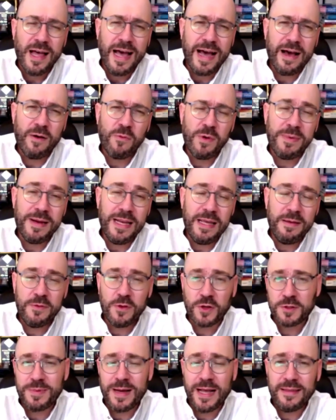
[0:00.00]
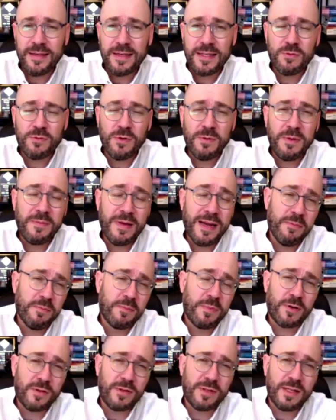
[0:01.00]
and we believe those batteries will be very
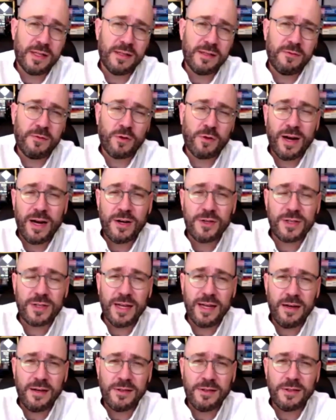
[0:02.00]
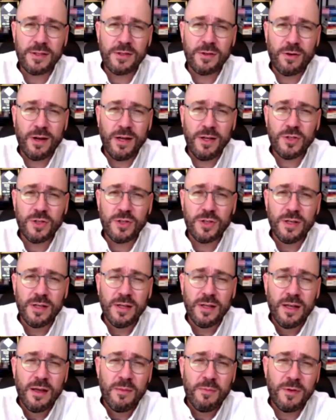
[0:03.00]
important for large-scale energy storage
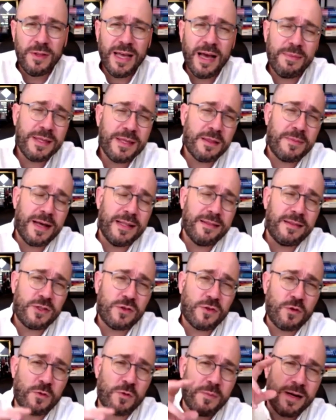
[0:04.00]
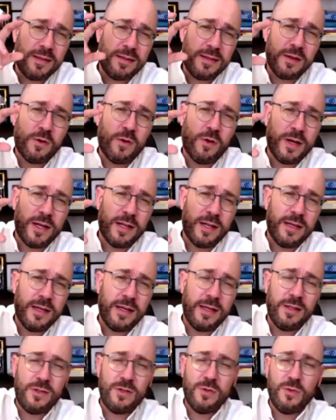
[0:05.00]
but they have the advantage of converting oil
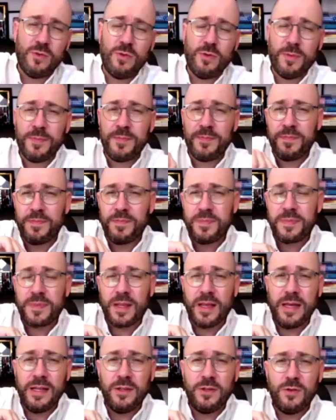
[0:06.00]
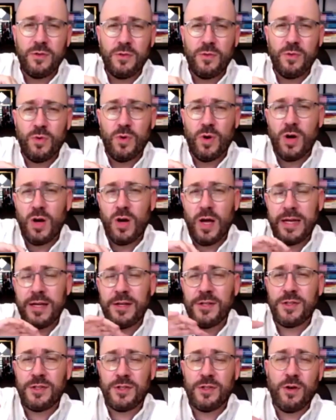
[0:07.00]
into into uh,
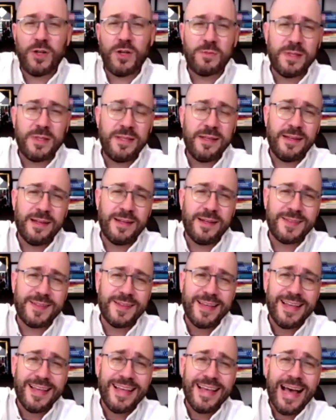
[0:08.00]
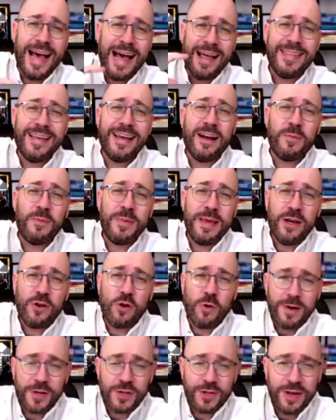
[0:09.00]
energy storage materials, and they are being
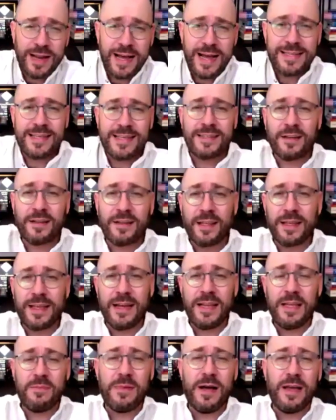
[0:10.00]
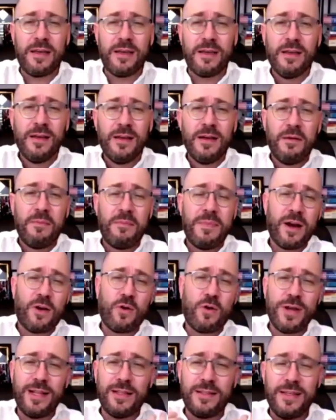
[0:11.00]
commercialized. I started getting my my
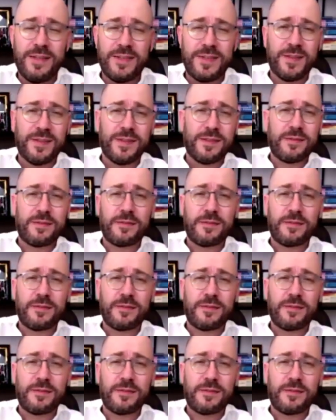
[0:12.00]
royalties,